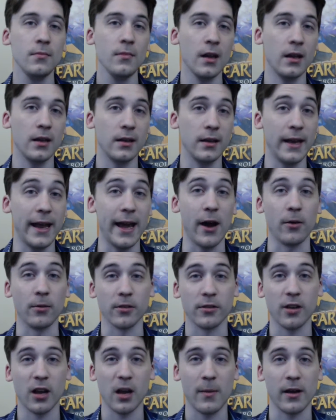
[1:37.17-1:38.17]
Now, let's
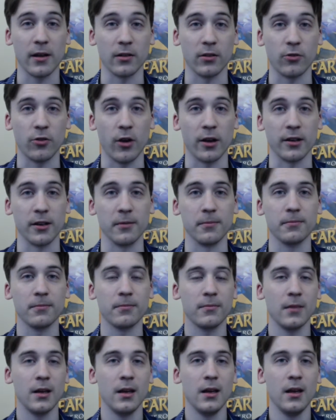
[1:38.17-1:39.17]
talk about Constructed.
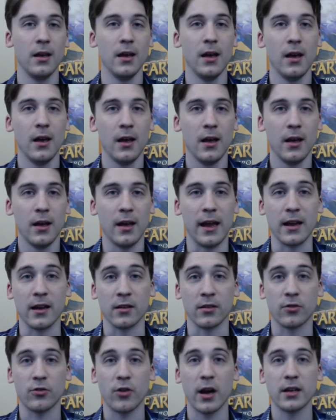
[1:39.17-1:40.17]
In
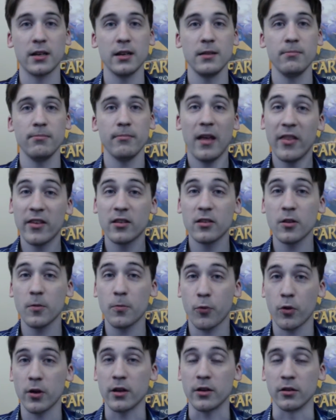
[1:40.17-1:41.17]
Constructed, this is a
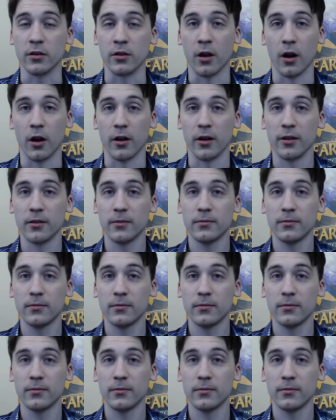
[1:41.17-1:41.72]
pretty good card.